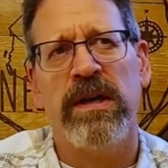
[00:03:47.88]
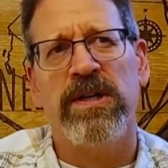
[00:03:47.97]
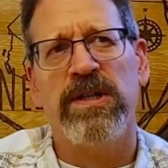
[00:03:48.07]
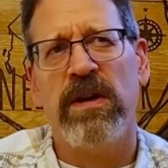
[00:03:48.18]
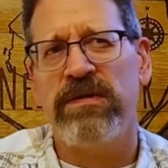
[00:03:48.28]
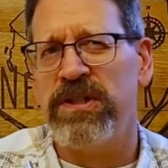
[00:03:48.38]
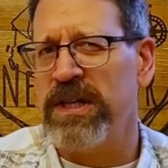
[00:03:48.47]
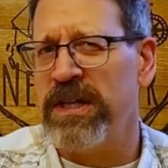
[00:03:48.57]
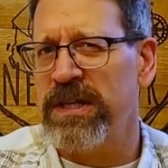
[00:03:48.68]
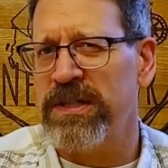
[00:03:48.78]
shifts
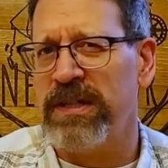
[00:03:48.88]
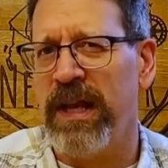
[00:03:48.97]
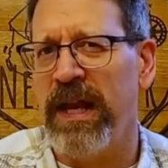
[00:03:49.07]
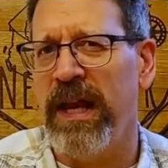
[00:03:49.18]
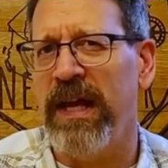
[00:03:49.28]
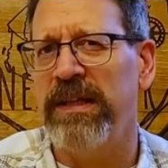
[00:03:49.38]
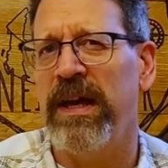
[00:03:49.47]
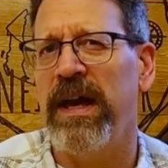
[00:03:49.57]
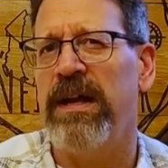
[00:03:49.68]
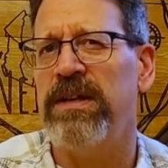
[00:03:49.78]
just slightly at
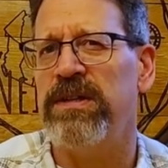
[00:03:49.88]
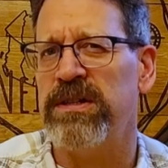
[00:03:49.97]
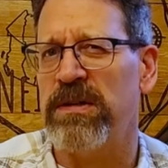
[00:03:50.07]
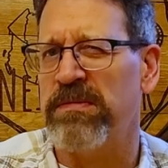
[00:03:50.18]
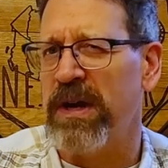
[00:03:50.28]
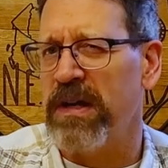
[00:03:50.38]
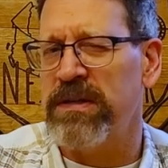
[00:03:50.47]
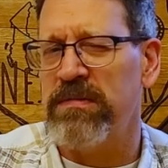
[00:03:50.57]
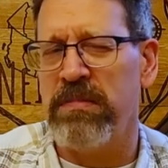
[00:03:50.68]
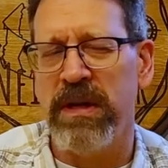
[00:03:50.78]
the end to some
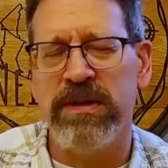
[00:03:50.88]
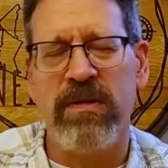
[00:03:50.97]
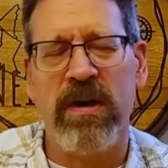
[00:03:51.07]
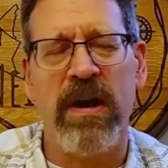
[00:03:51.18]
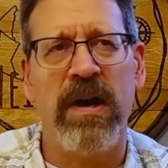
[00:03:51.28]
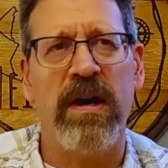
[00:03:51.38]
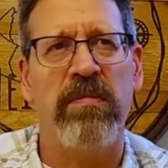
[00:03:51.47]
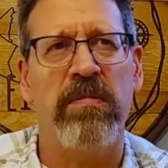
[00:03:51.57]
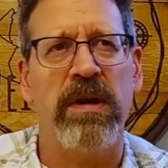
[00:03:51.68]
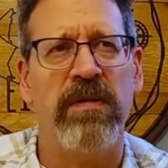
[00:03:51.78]
nice bit of
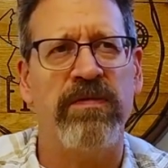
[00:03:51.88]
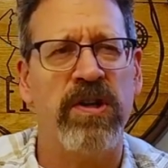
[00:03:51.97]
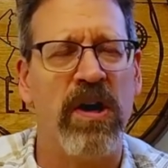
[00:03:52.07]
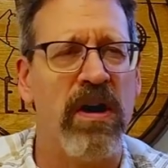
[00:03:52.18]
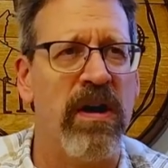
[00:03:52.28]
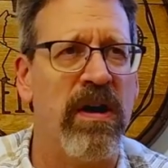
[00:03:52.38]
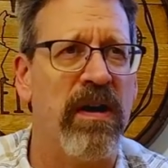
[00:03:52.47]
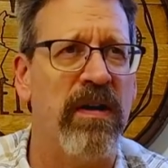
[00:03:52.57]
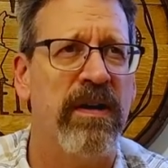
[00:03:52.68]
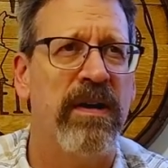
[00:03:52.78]
drying, bit of
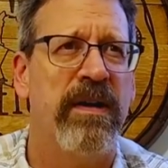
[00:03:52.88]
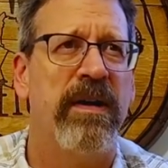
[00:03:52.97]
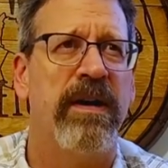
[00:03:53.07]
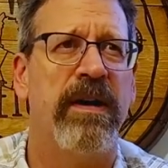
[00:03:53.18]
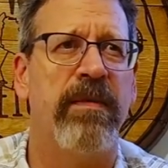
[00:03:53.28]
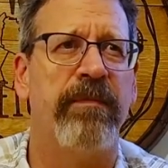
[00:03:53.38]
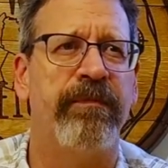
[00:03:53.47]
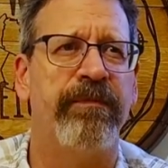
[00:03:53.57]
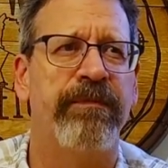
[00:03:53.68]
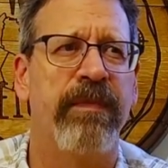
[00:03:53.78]
char,
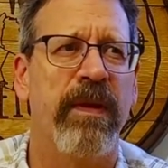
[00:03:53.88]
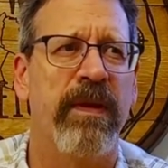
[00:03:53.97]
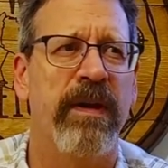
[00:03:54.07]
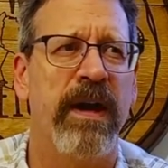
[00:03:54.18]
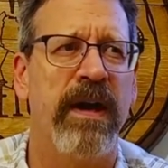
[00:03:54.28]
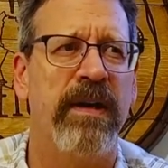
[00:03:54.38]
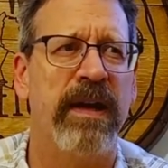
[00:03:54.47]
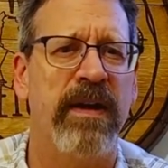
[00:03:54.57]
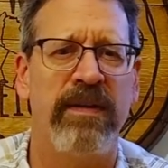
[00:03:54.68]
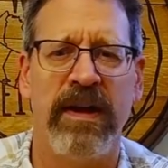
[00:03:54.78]
and
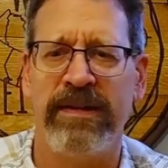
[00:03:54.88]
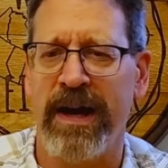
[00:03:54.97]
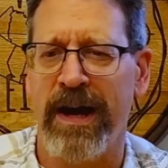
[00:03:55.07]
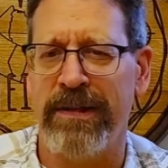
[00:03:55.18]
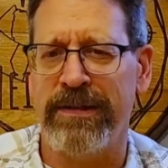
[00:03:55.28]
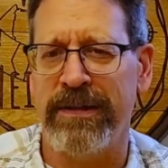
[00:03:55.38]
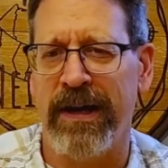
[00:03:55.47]
then that